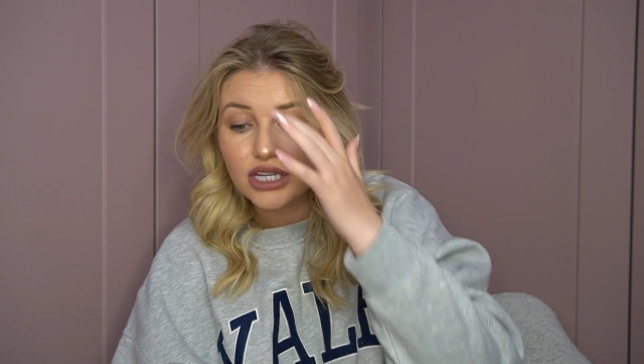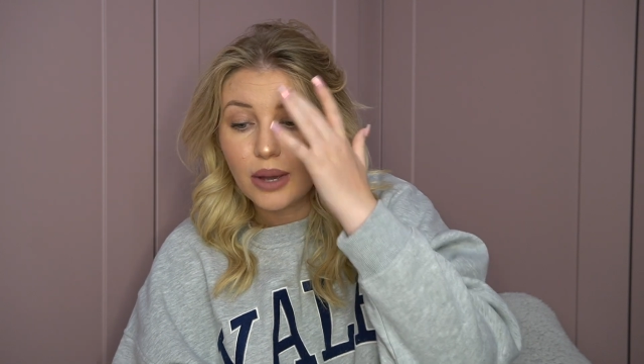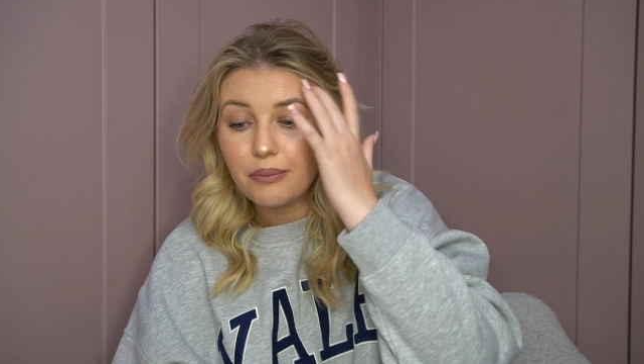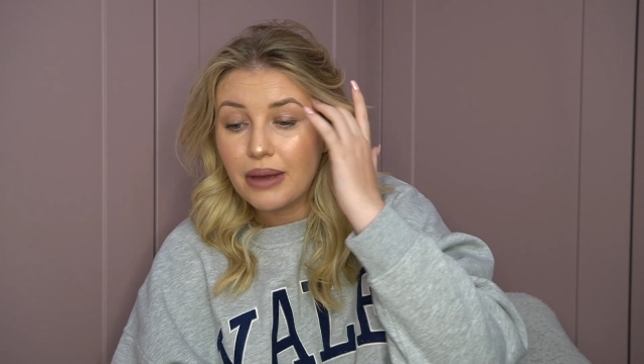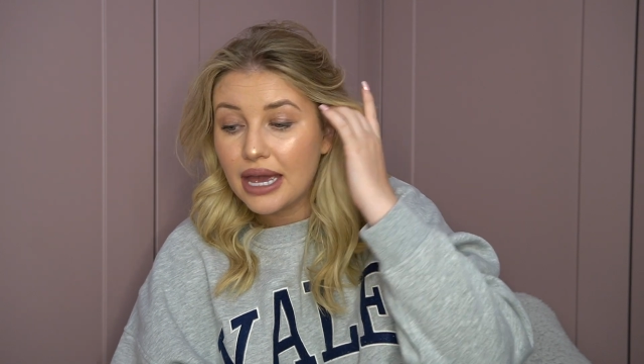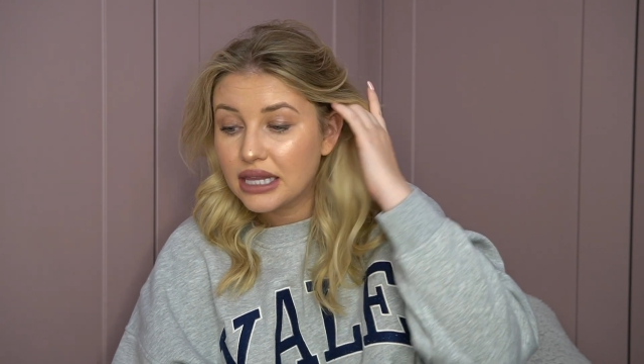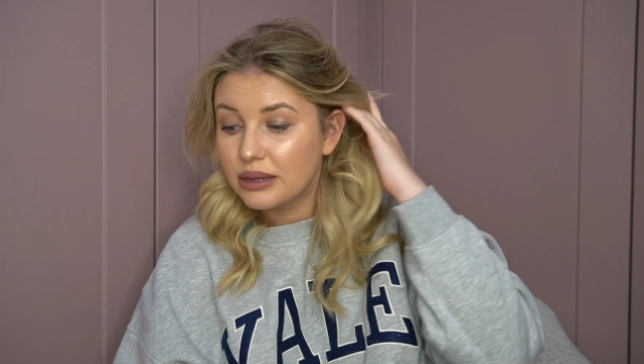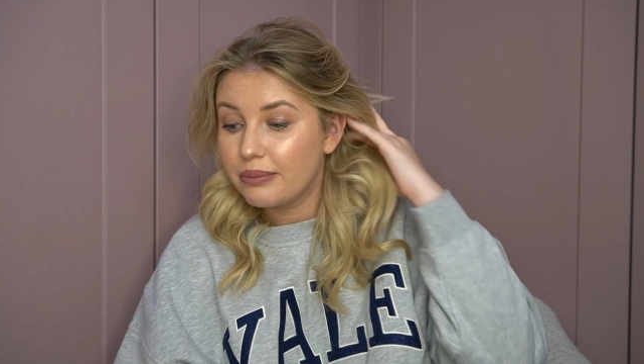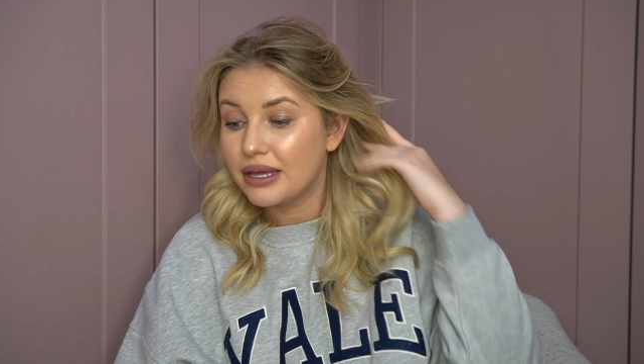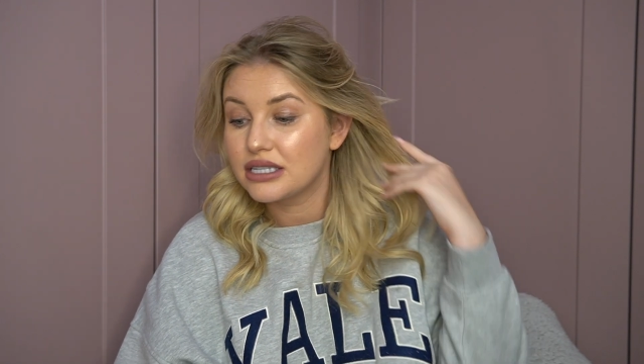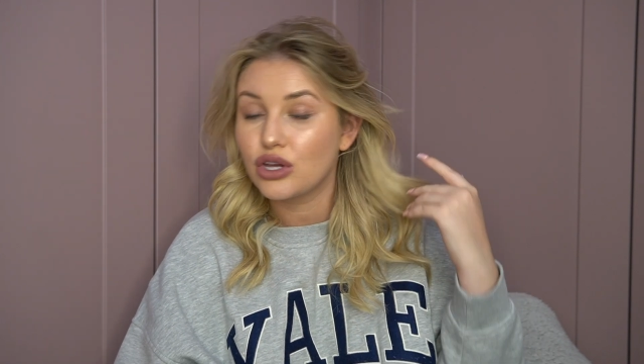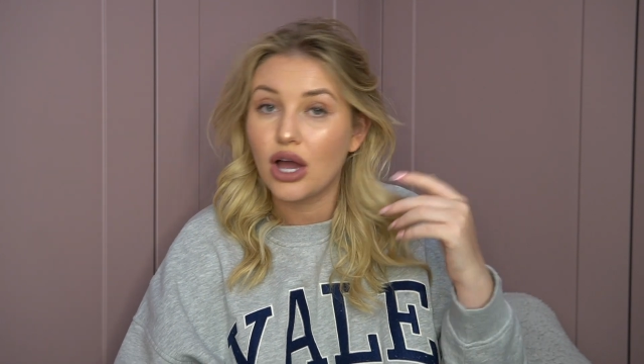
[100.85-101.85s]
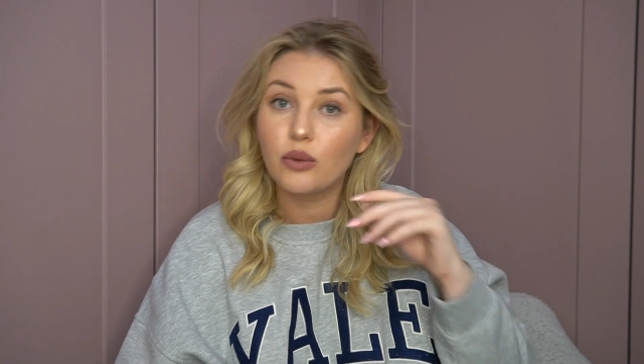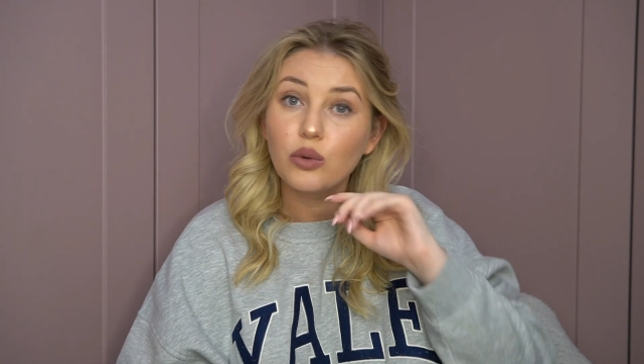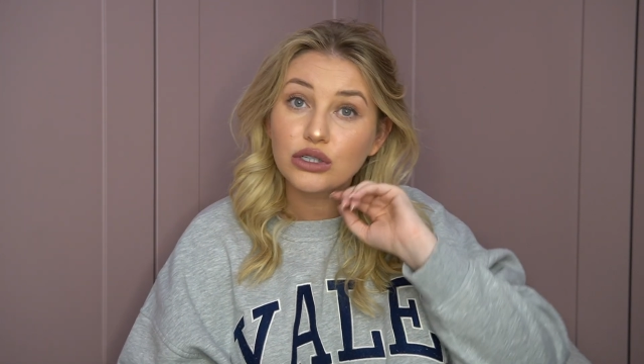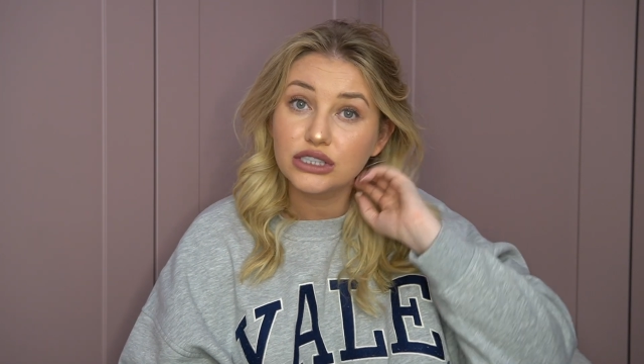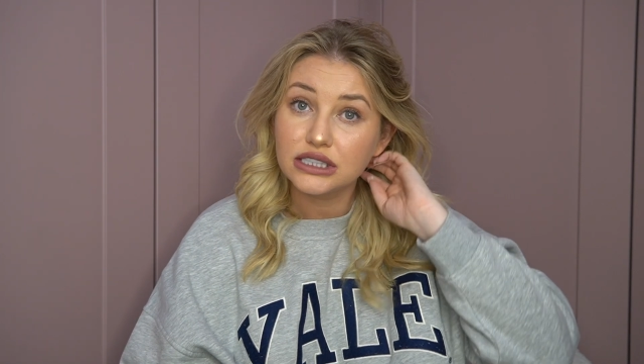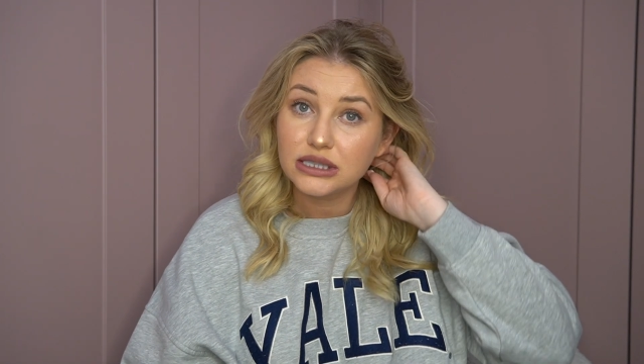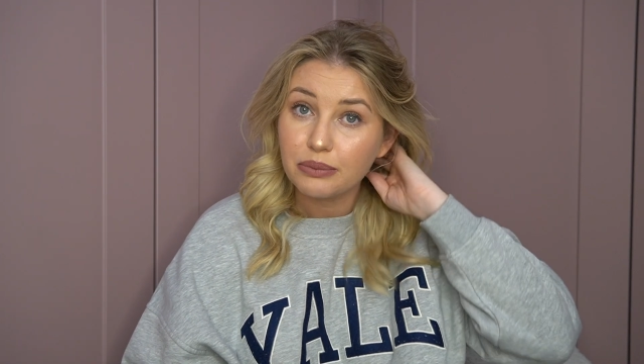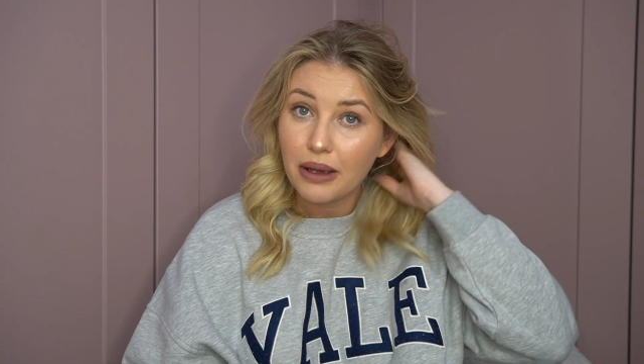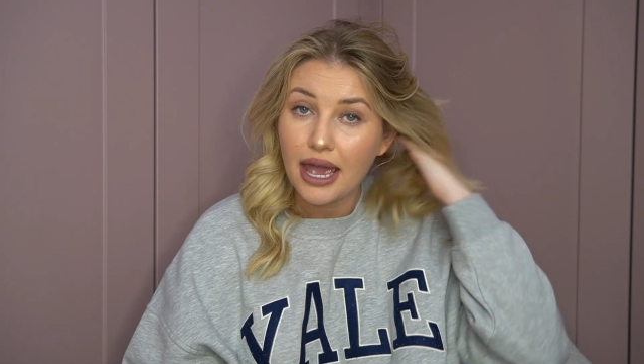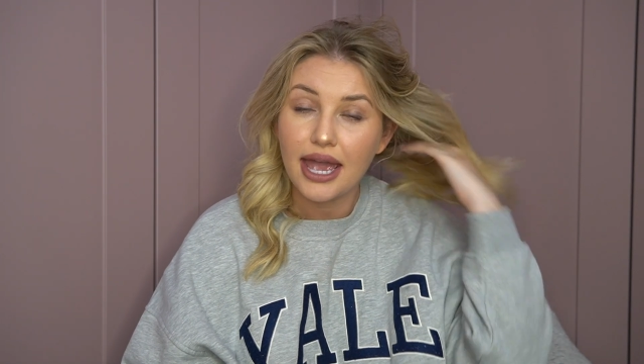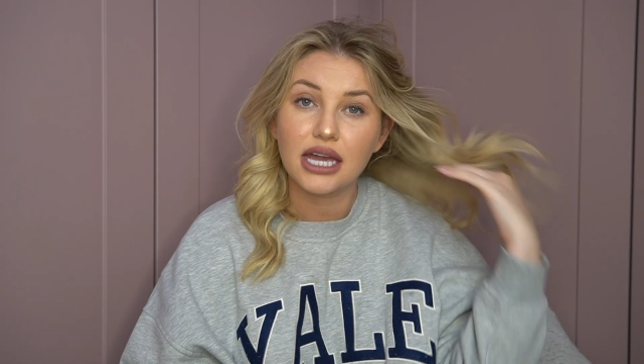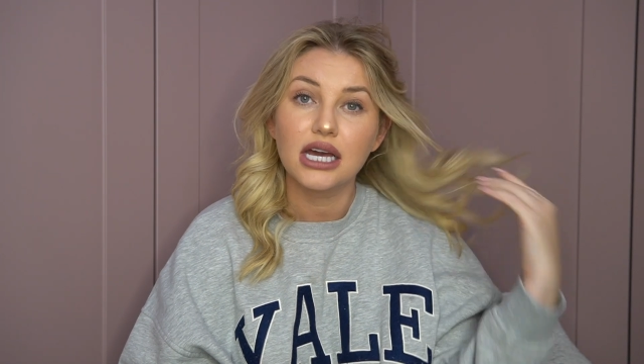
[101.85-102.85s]
go and pick the bits that I wanted to
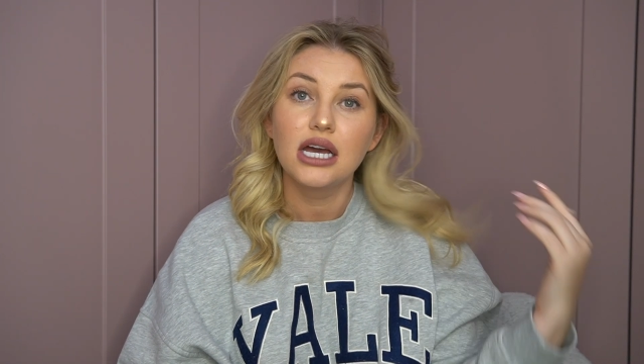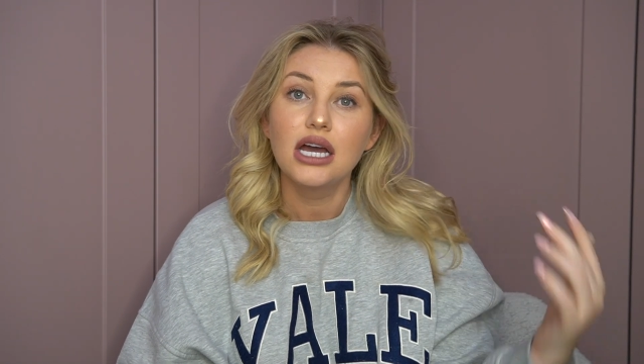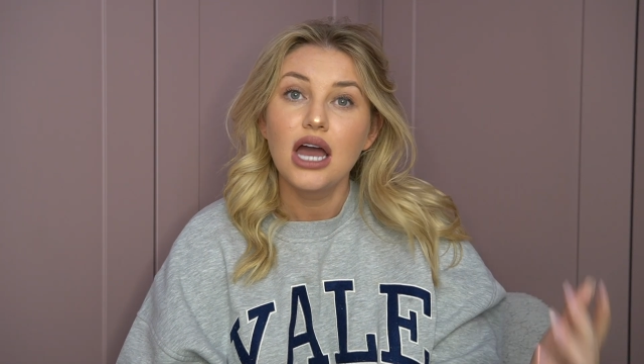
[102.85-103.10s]
pick